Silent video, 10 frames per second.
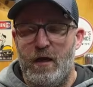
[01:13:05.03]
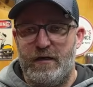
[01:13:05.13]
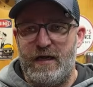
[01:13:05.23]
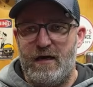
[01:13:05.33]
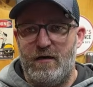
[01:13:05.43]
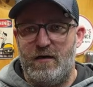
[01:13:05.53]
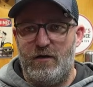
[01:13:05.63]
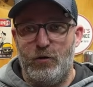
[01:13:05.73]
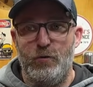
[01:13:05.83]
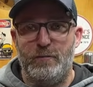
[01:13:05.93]

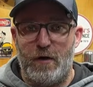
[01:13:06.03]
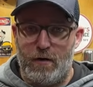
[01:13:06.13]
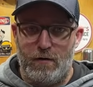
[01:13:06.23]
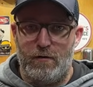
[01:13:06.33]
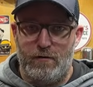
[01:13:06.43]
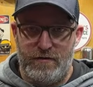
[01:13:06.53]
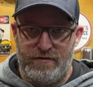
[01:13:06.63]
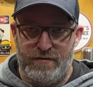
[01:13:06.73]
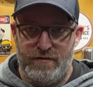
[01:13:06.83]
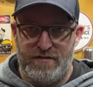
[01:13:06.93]
Now, Hoopar
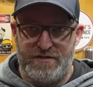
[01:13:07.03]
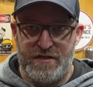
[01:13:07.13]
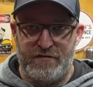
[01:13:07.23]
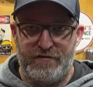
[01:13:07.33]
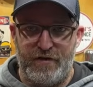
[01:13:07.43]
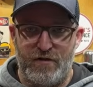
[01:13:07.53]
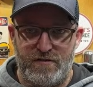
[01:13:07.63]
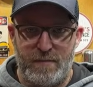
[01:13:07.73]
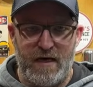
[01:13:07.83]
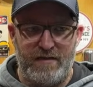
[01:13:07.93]
sells theirs
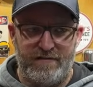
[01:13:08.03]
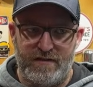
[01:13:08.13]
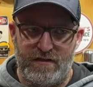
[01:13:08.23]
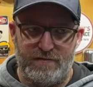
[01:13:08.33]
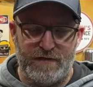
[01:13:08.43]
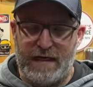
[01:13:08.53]
by itself.